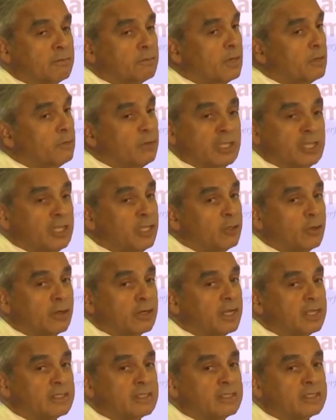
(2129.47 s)
but we need
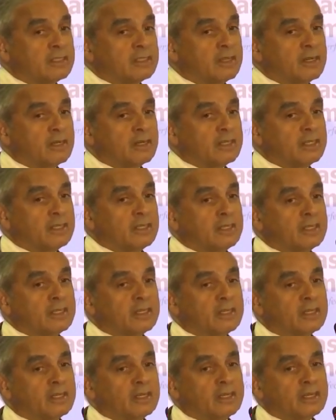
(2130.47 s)
not necessarily
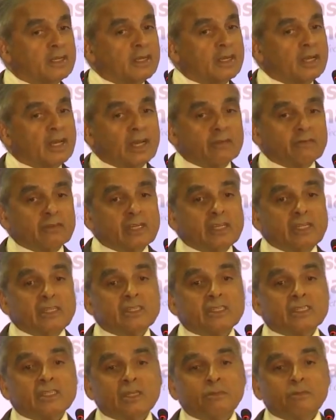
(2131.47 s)
have
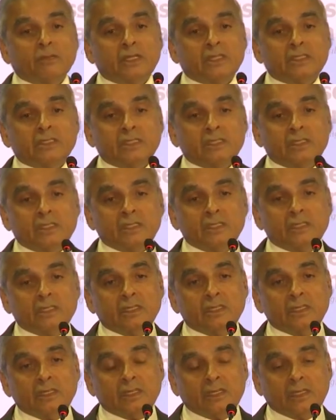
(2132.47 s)
instability
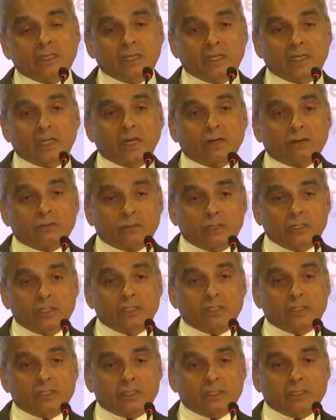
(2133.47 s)
in our
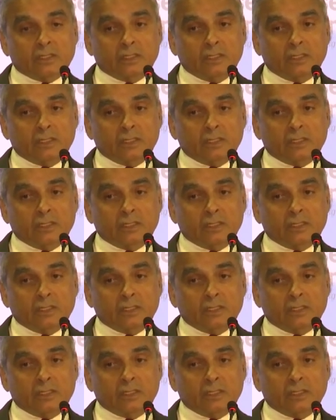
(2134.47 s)
region.